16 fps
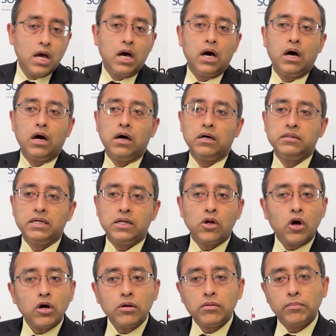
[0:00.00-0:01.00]
They're
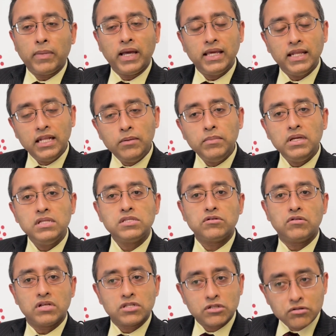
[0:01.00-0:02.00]
not by any means
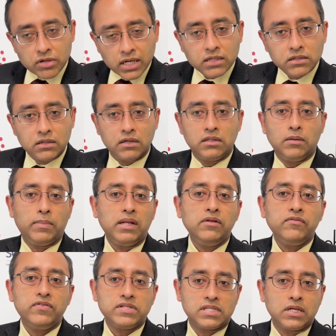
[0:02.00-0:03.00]
restricted. The
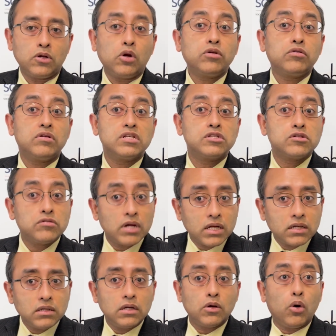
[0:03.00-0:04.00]
benefits are not
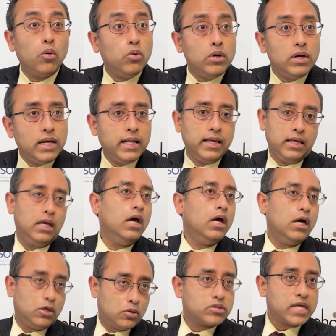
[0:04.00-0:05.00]
restricted only
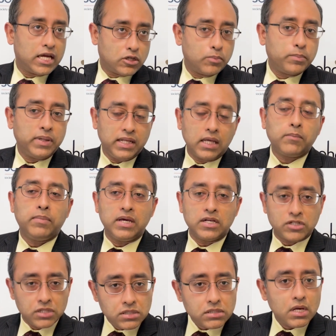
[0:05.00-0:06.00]
to cytopenic patients.